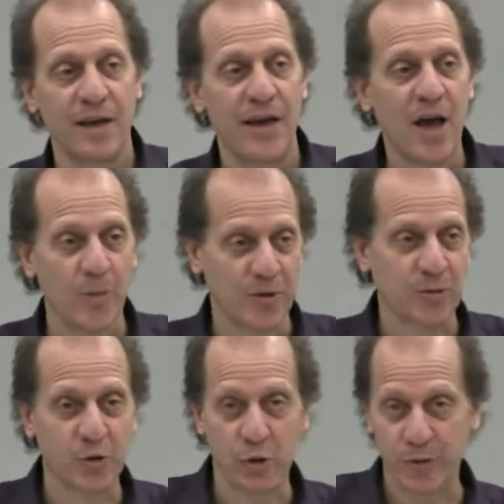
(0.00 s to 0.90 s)
helps
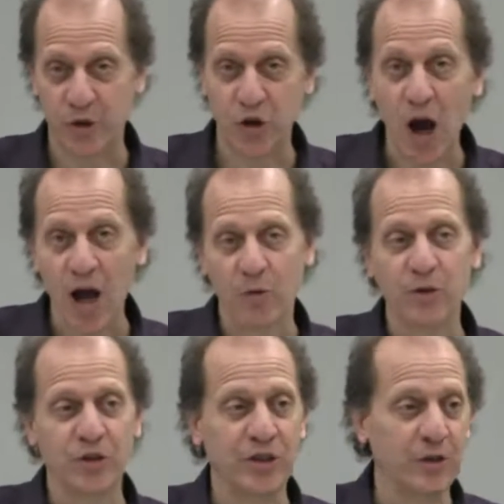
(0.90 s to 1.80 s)
absorb the shock,
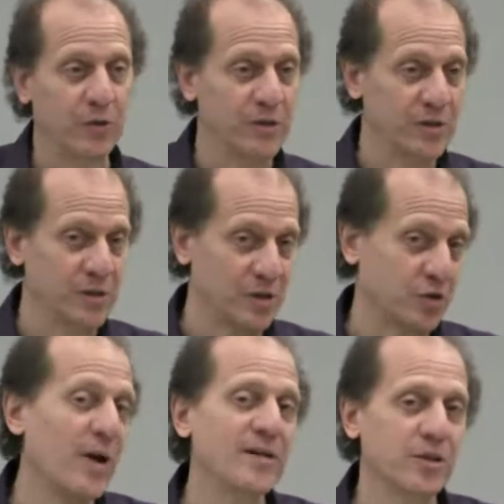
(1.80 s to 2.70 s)
which decreases the
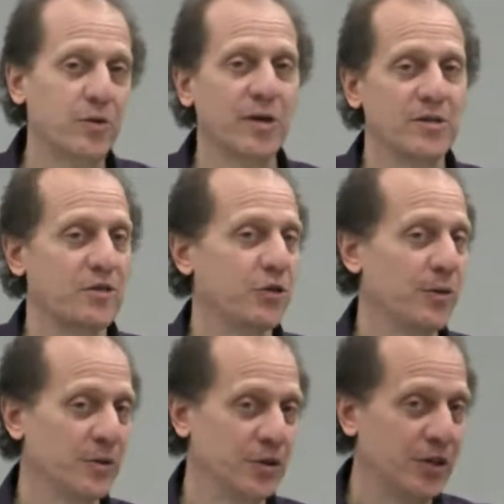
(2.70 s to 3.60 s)
stress across the
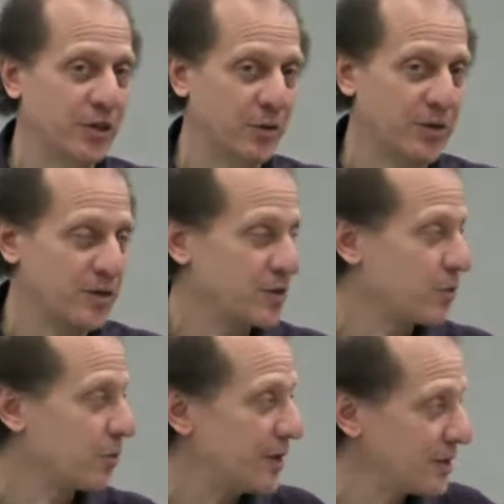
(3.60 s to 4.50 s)
joint, which decreases
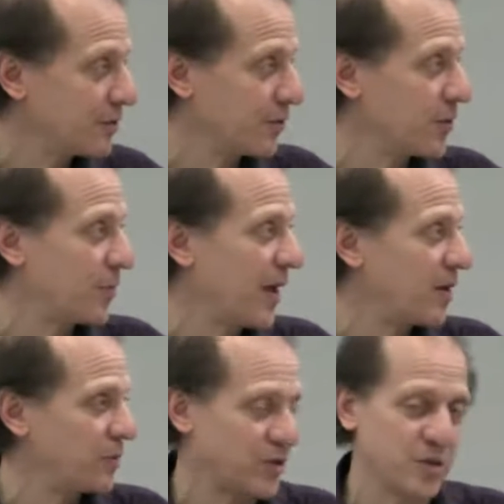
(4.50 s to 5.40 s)
the reason for the
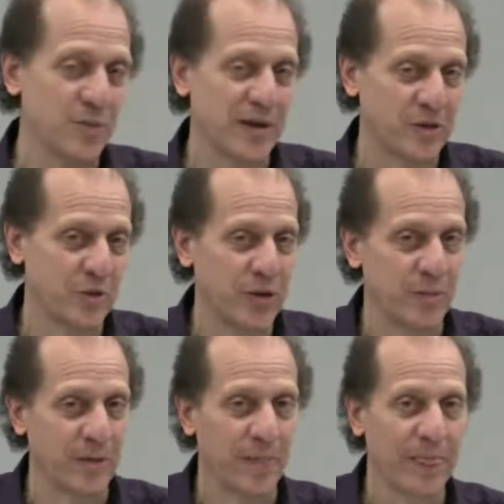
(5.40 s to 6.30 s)
pain, which is the best
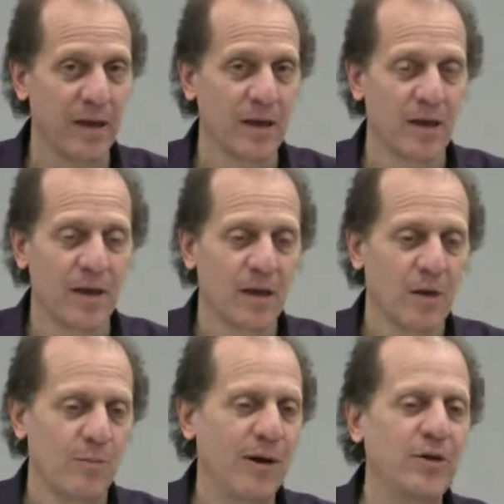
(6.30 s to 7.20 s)
treatment.
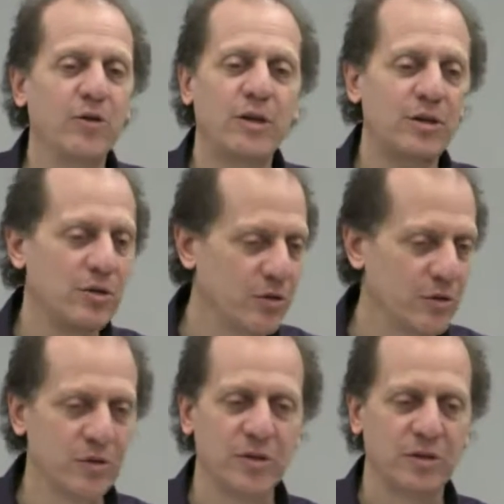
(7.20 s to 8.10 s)
But you can
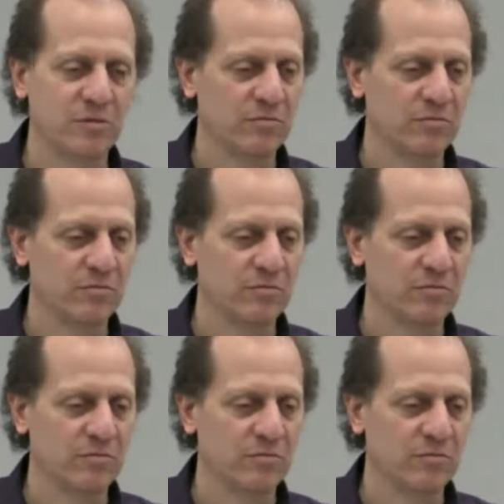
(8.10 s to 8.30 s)
use